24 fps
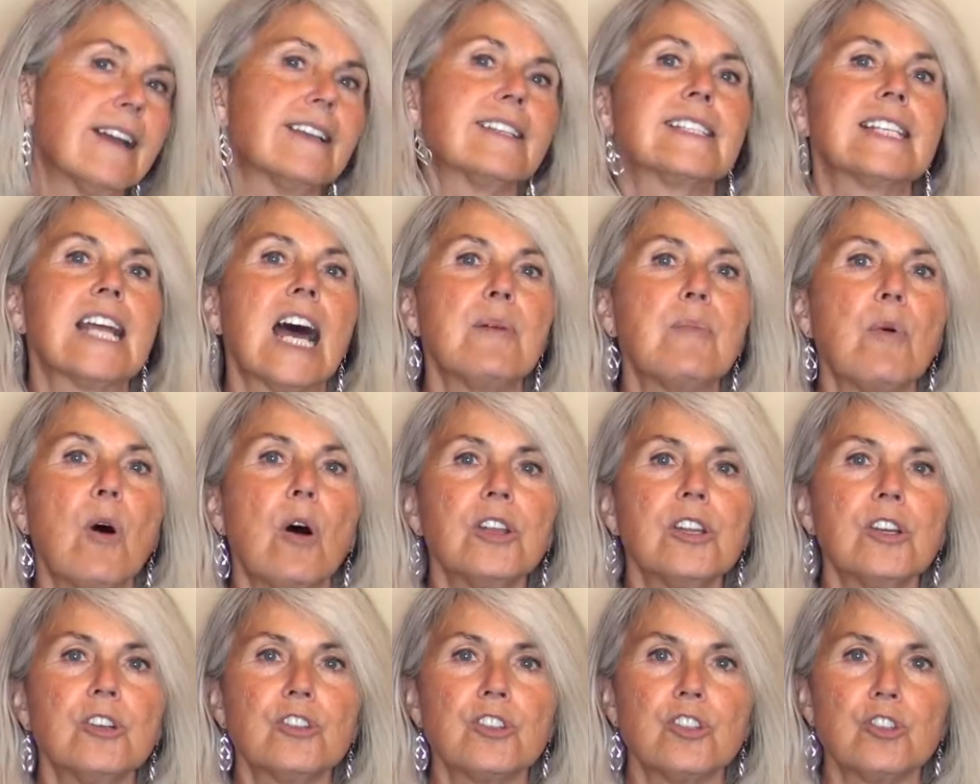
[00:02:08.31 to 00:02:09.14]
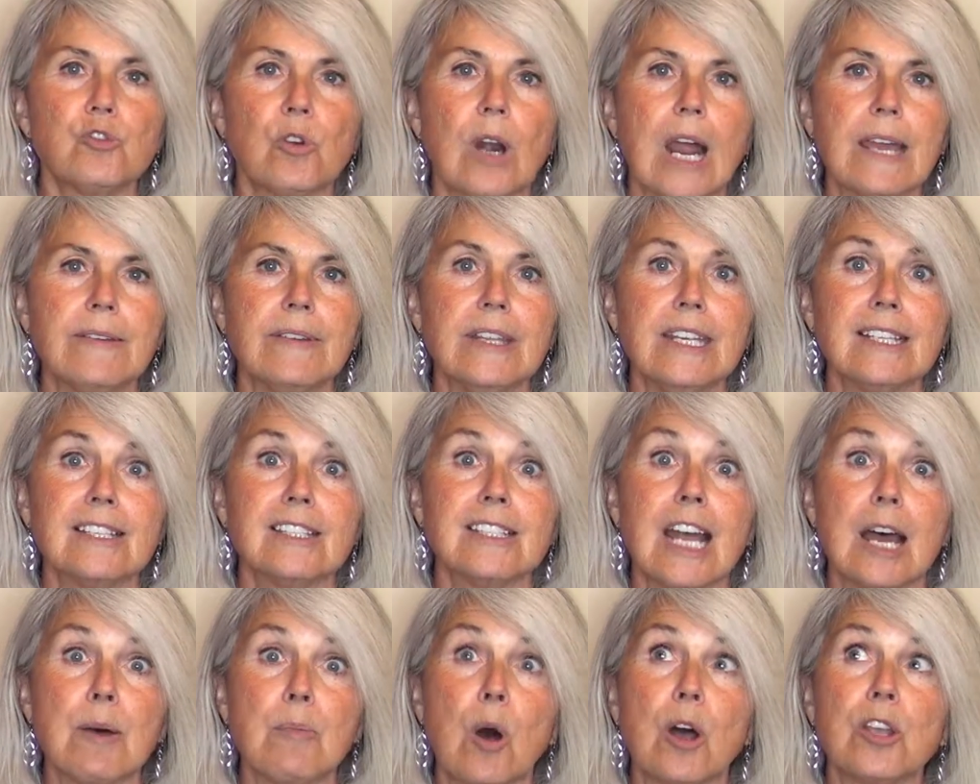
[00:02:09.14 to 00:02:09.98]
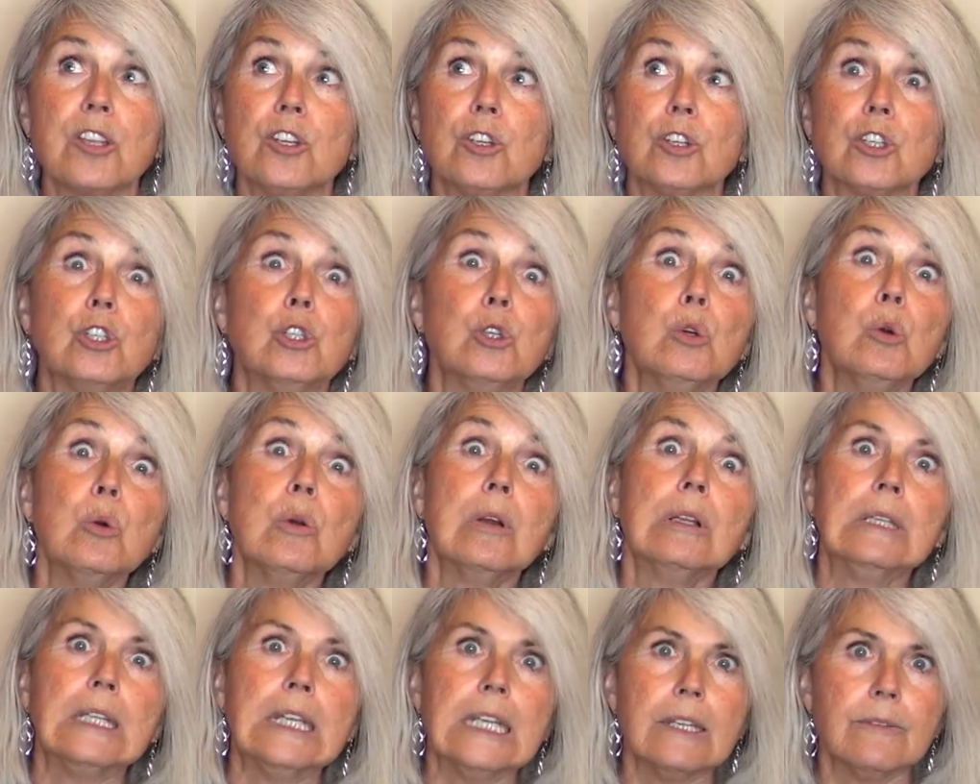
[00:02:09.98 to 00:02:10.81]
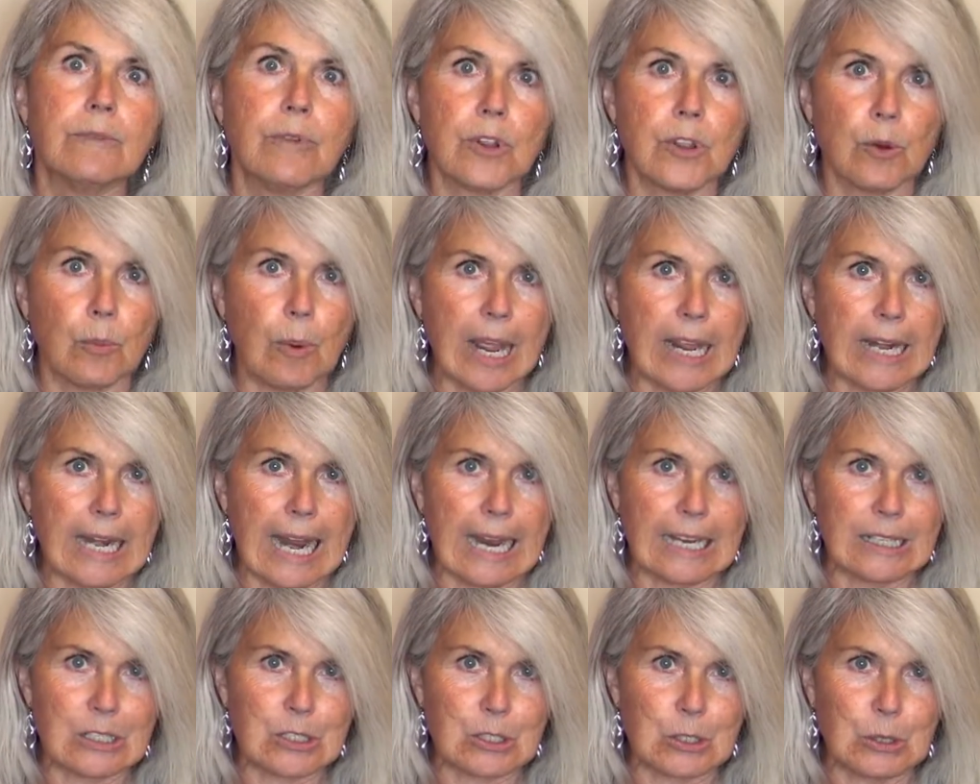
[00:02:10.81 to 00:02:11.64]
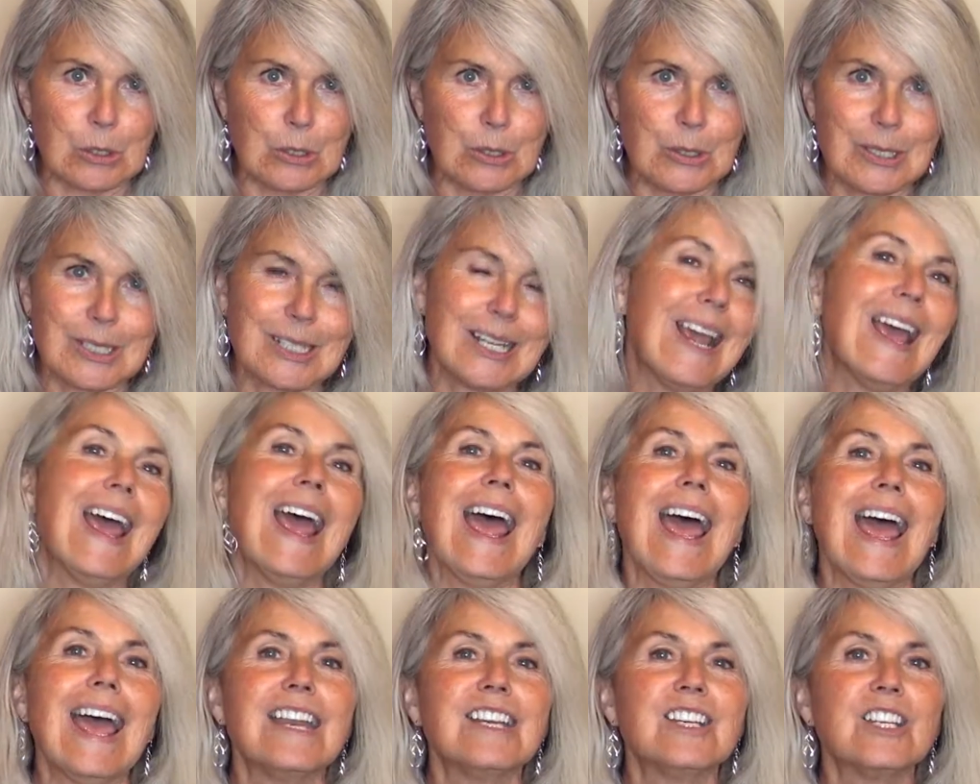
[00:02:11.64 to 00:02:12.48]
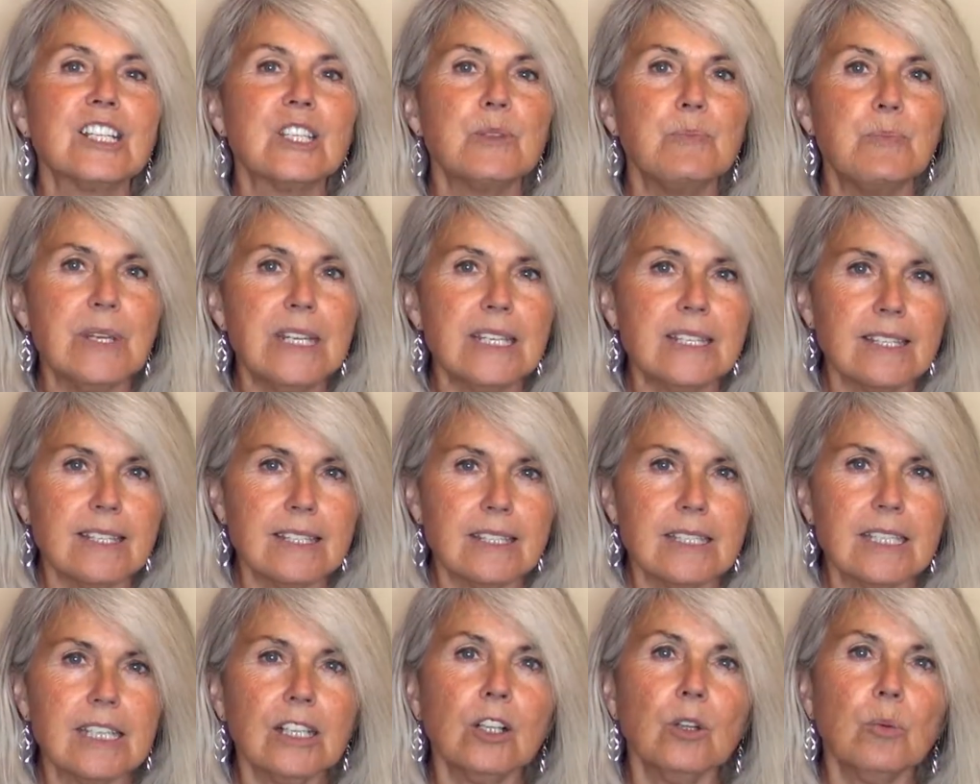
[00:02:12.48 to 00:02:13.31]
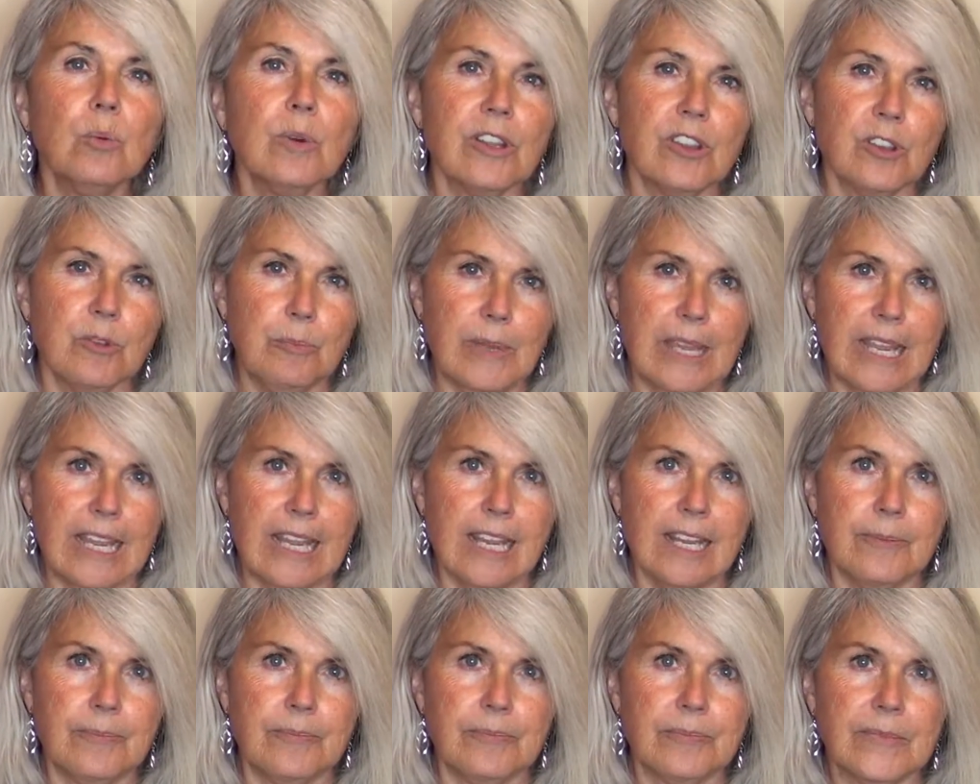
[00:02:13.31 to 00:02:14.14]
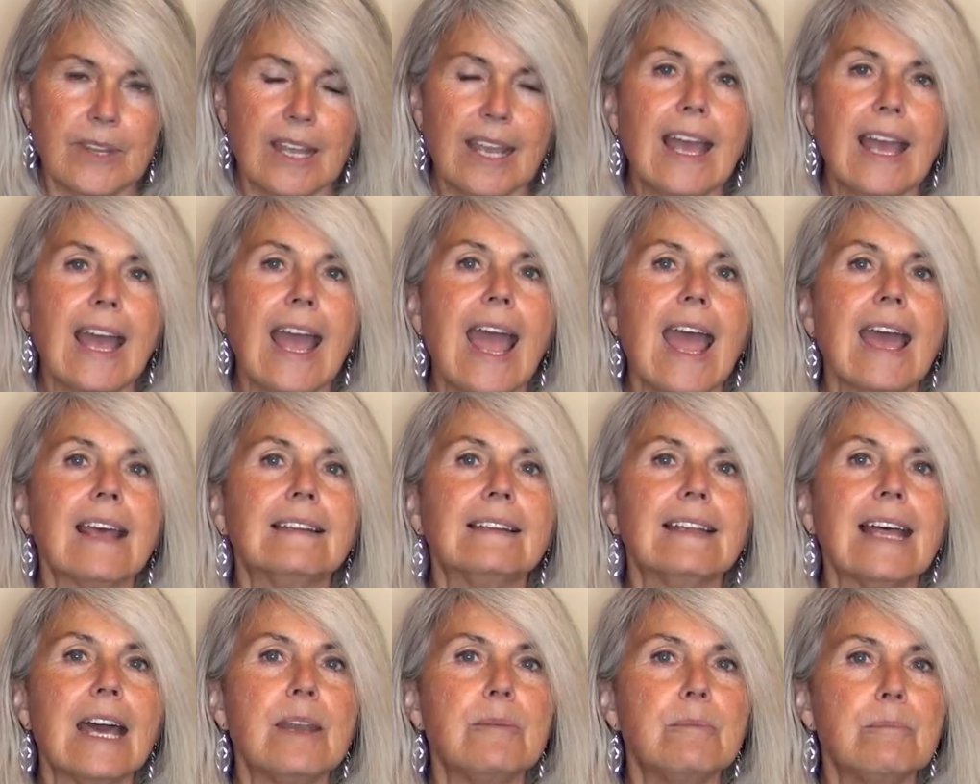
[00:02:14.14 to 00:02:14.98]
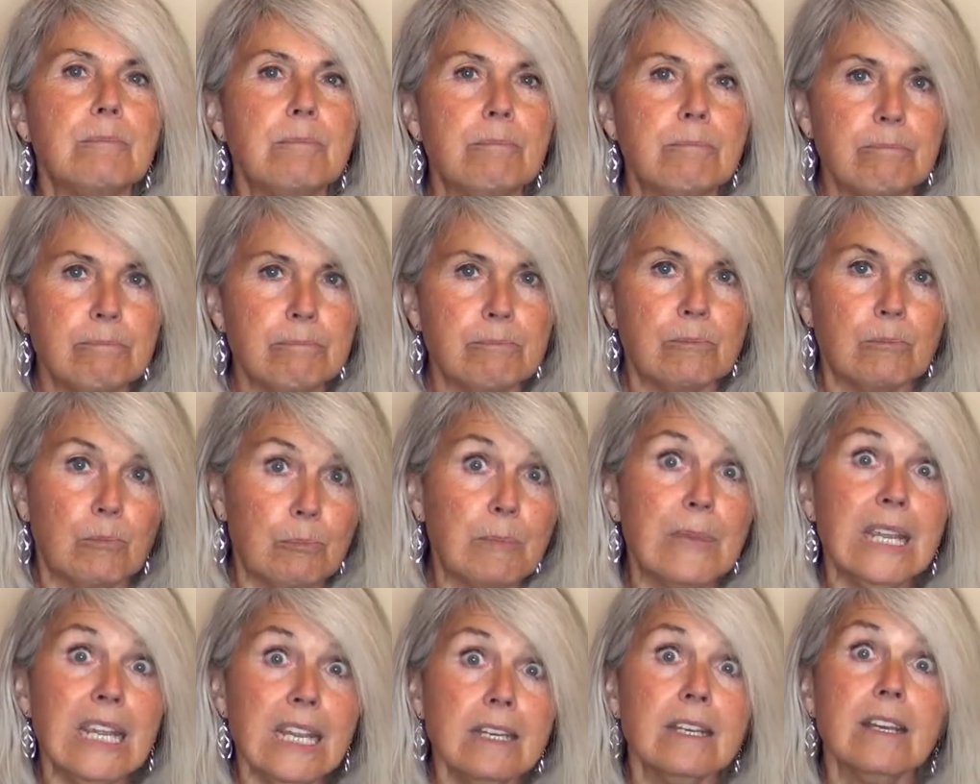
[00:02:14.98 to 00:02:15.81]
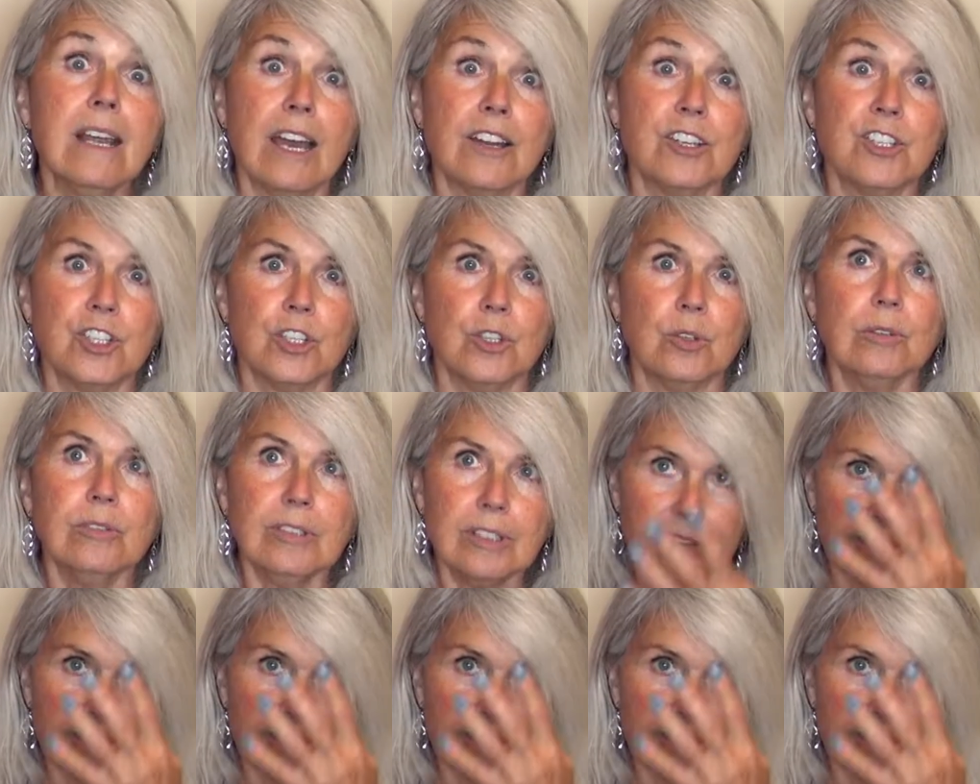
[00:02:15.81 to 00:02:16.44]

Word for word: Stop all your striving, stop all your Googling for the right answers, just be still with me and let me nudge you.